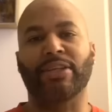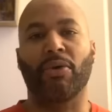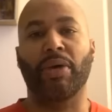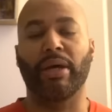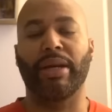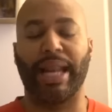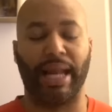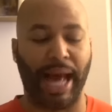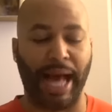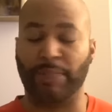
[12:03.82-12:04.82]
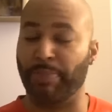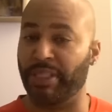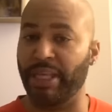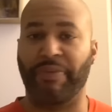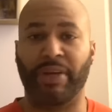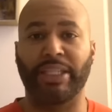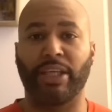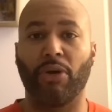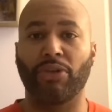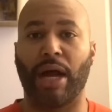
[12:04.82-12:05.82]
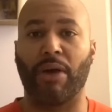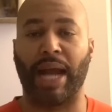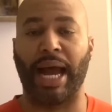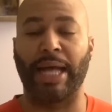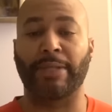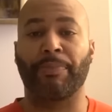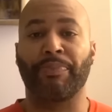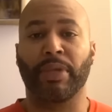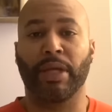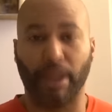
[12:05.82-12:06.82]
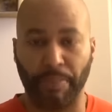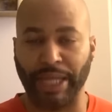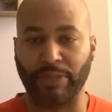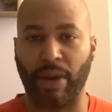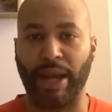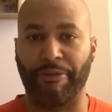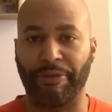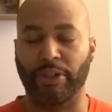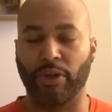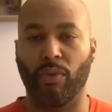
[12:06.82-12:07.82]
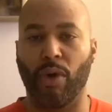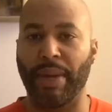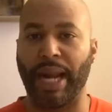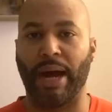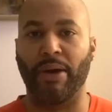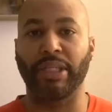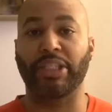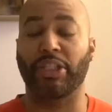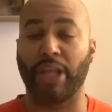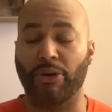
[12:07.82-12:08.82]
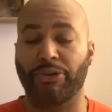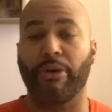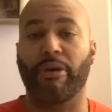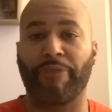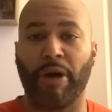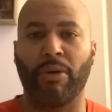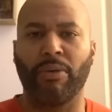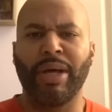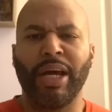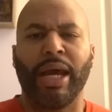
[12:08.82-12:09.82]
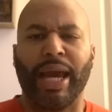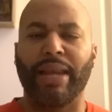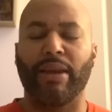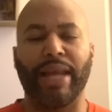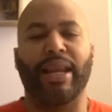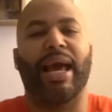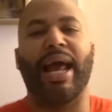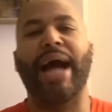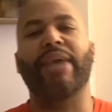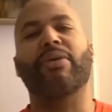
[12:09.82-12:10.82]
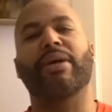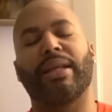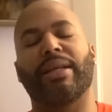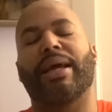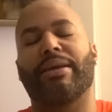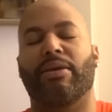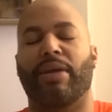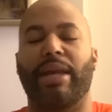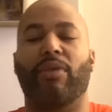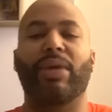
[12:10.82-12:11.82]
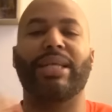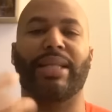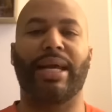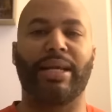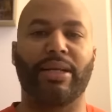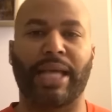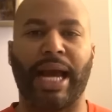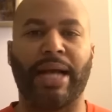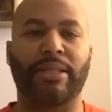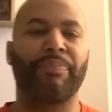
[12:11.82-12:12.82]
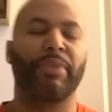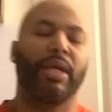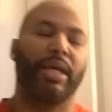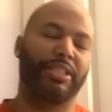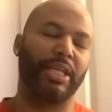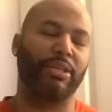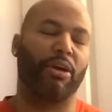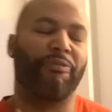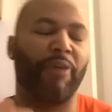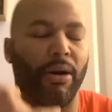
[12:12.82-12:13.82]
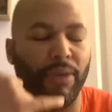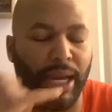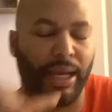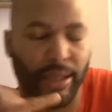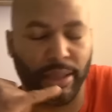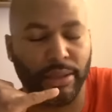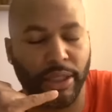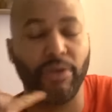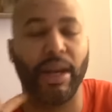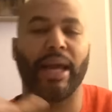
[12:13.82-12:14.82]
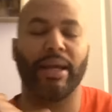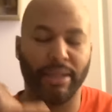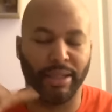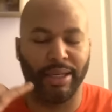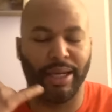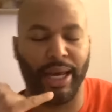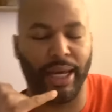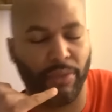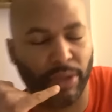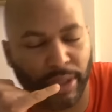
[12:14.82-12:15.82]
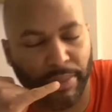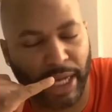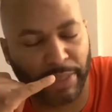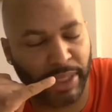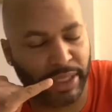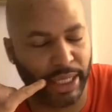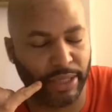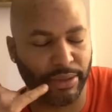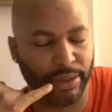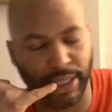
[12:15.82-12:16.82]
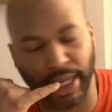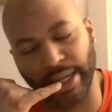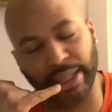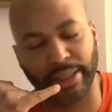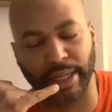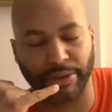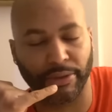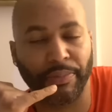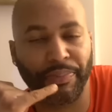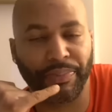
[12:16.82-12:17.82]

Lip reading: on here that I specifically told y'all guys, the best way to filter a woman out is to talk to her on the phone. And how you and the reason that is, guys, if she's on the phone, like, you like, hey, what's up, man? I speak to Sandra. Yeah, this Sandra.